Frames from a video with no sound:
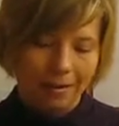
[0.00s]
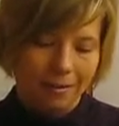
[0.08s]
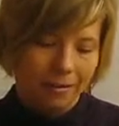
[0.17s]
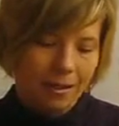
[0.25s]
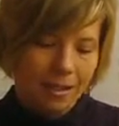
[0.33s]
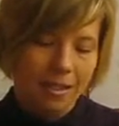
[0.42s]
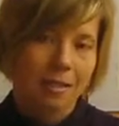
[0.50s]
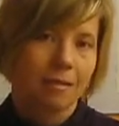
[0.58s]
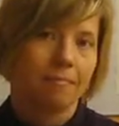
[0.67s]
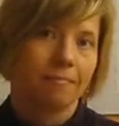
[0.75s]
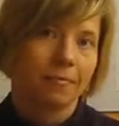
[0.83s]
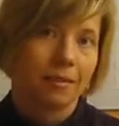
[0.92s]

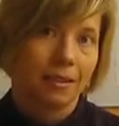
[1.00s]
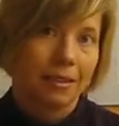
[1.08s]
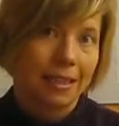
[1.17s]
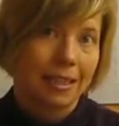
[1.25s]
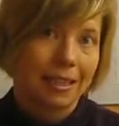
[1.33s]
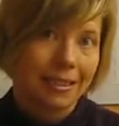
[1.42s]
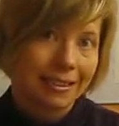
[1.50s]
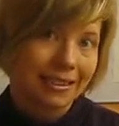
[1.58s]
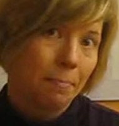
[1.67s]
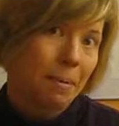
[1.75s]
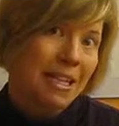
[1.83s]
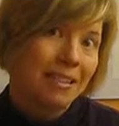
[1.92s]
this
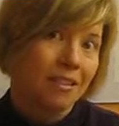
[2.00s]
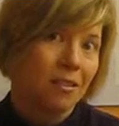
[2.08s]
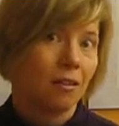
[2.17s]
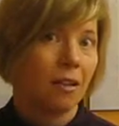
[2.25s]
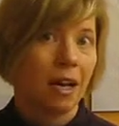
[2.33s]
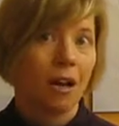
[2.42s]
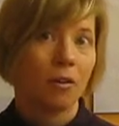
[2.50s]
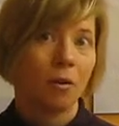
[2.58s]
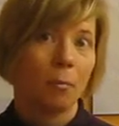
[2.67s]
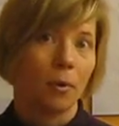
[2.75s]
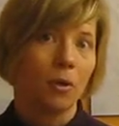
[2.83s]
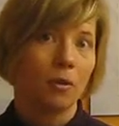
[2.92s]
depends on how your
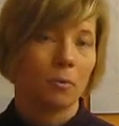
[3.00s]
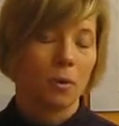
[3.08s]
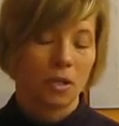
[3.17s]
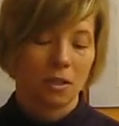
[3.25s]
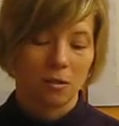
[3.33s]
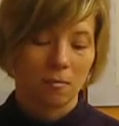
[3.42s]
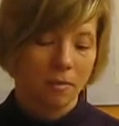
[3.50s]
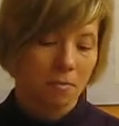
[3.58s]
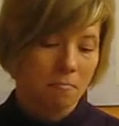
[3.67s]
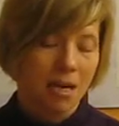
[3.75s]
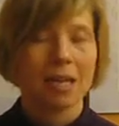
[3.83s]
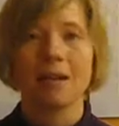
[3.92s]
birth was. It
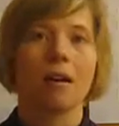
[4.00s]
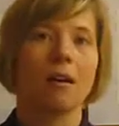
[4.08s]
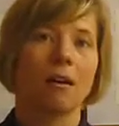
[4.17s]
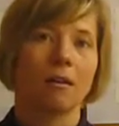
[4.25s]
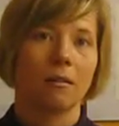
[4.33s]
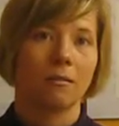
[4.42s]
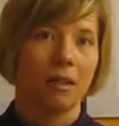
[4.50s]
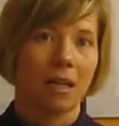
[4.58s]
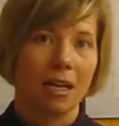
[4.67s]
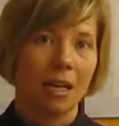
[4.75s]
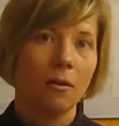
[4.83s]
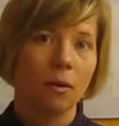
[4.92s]
may not get
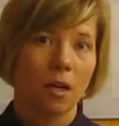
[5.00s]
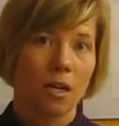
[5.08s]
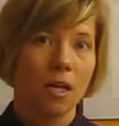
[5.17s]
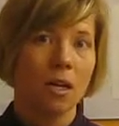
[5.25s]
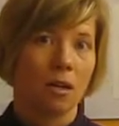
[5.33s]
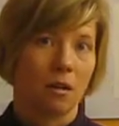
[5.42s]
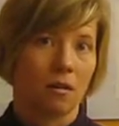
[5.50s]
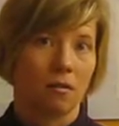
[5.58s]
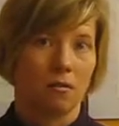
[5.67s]
anywhere near